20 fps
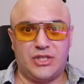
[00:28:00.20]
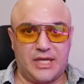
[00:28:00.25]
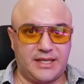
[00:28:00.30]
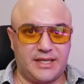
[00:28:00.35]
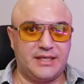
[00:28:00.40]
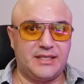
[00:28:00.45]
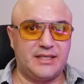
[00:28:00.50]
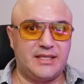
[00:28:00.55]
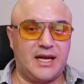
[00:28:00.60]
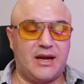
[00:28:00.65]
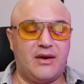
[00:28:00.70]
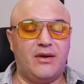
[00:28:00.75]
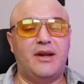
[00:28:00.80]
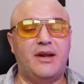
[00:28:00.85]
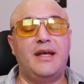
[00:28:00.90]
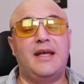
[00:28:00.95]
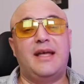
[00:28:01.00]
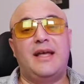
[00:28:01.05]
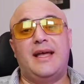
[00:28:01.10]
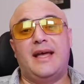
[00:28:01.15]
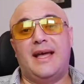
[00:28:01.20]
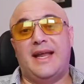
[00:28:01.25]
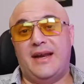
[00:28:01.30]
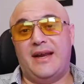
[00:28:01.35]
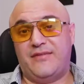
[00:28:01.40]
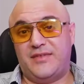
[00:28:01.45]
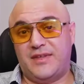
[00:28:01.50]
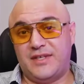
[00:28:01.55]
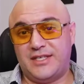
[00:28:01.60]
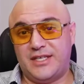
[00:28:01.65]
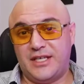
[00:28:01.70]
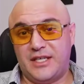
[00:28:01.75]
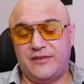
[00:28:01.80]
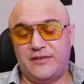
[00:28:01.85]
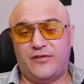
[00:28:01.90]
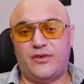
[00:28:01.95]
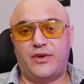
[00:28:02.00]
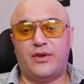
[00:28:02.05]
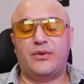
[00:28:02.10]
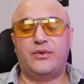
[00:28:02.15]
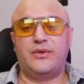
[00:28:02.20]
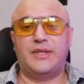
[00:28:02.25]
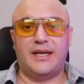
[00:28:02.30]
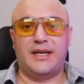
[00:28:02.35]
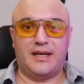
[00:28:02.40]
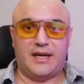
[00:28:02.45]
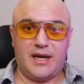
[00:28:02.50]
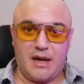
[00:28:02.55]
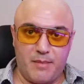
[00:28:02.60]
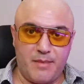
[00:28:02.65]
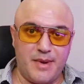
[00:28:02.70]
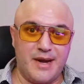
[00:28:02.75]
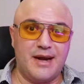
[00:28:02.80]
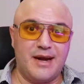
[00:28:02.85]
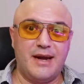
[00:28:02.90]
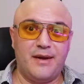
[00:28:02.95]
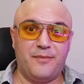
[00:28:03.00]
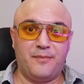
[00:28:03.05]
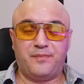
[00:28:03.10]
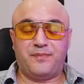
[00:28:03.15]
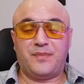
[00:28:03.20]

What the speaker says: check this out. And if this is for you, then come in